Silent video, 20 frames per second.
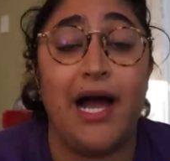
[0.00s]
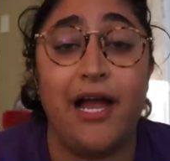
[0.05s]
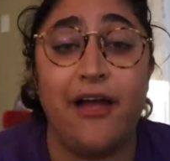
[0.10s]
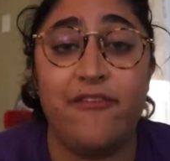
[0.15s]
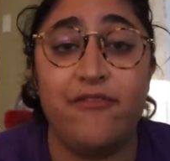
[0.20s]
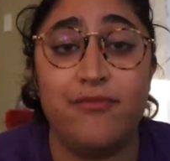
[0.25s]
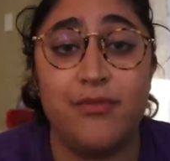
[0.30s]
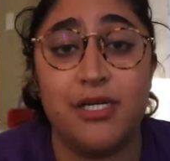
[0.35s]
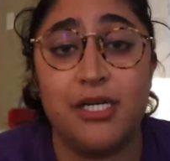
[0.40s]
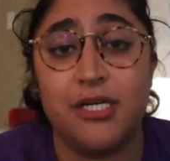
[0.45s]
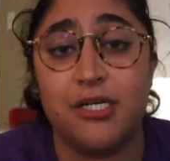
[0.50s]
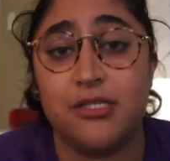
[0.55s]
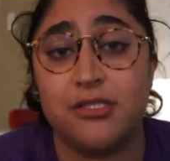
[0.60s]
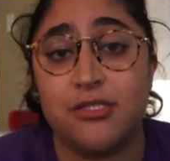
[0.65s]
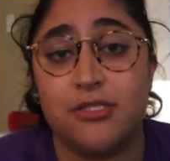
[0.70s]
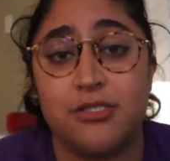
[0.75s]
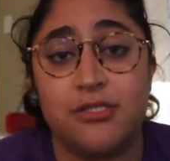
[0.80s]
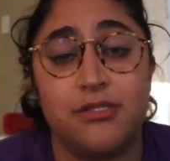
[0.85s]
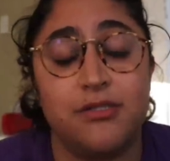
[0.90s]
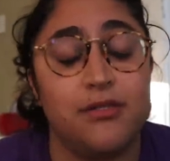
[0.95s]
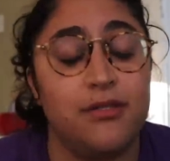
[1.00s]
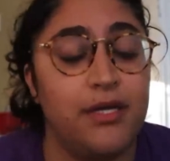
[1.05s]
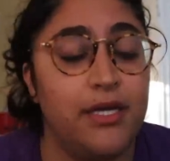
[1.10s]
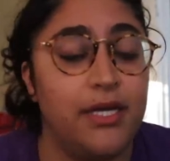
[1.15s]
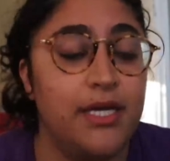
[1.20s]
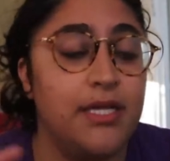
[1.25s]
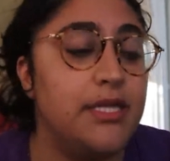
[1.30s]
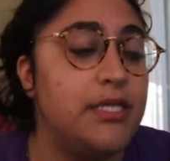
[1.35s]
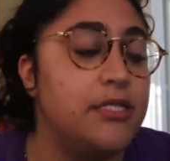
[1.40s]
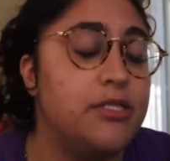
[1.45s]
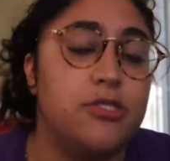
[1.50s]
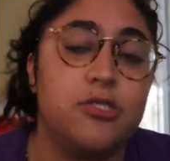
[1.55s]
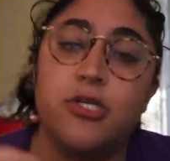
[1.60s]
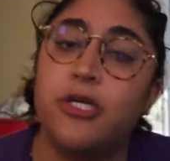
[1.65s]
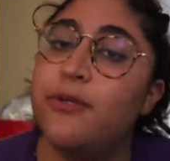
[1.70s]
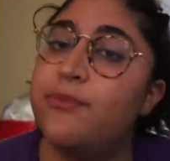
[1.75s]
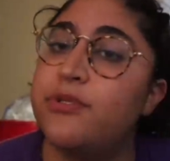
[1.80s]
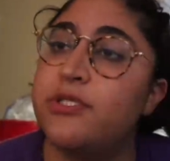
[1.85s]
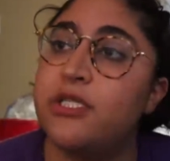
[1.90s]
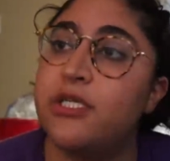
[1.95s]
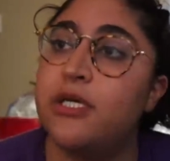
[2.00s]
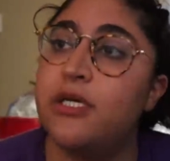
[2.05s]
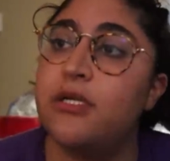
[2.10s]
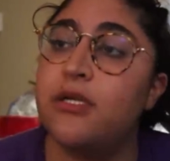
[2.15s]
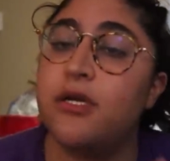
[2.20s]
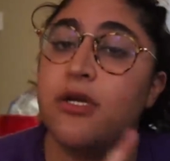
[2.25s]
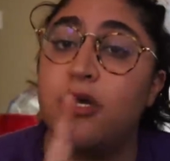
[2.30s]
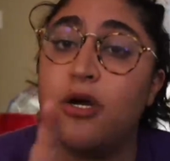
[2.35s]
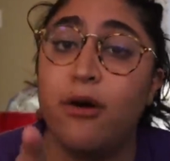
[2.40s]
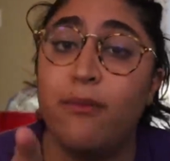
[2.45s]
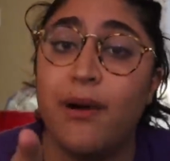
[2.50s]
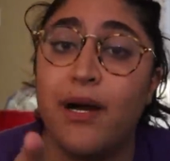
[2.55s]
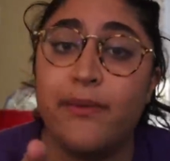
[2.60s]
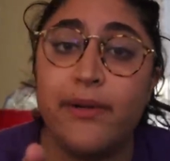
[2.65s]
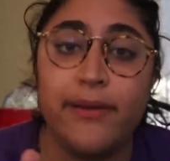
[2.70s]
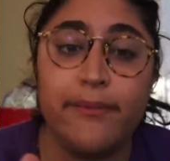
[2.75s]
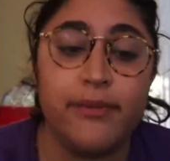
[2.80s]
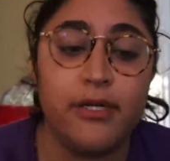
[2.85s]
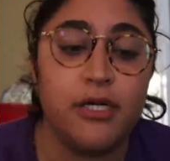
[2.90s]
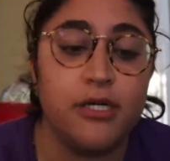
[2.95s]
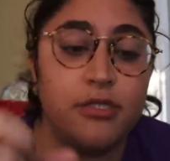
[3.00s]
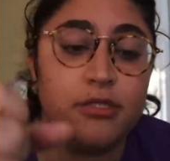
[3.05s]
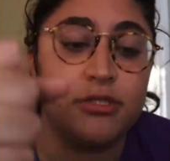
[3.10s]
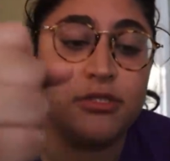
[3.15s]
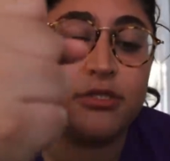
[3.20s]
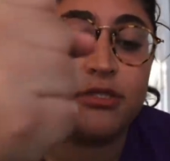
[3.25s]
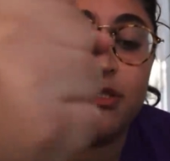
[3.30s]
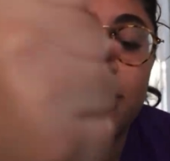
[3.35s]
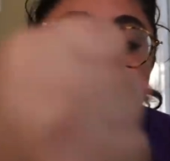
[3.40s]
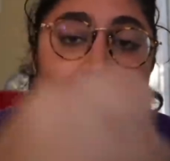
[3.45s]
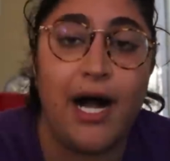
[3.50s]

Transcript: I have merch, link in the description. Go buy my merch.